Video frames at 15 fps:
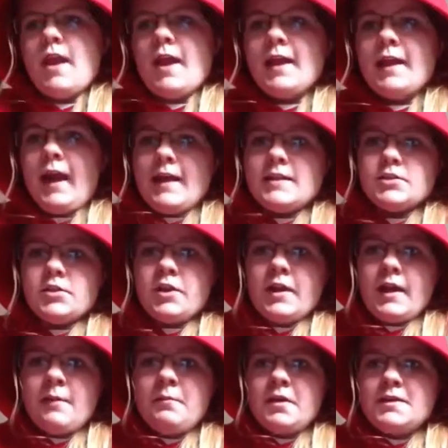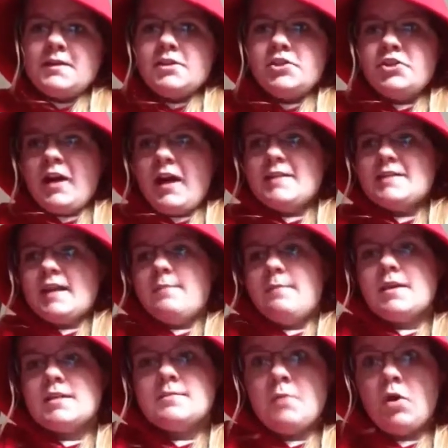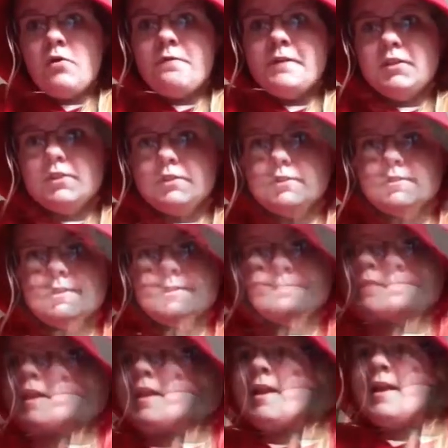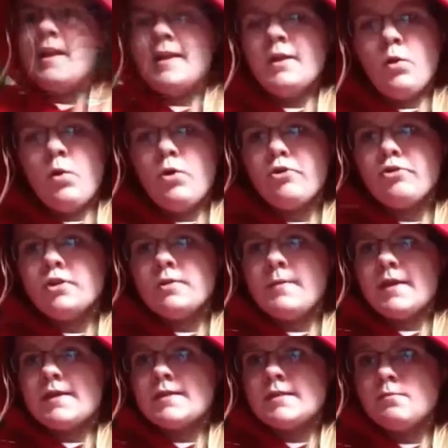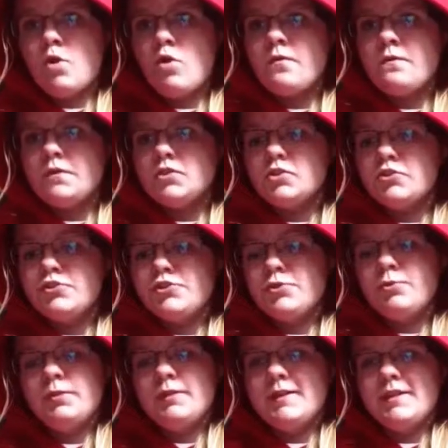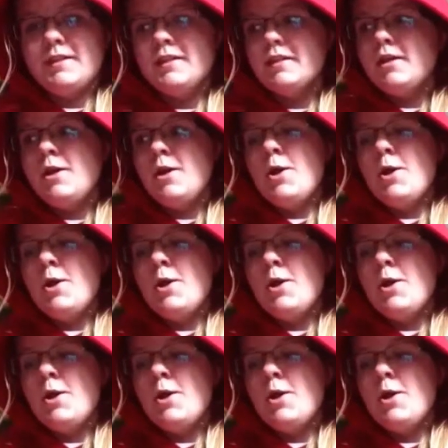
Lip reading: Hey guys, so today I'm going to teach you guys how to make smoke filters. In order to make smoke filters, you will need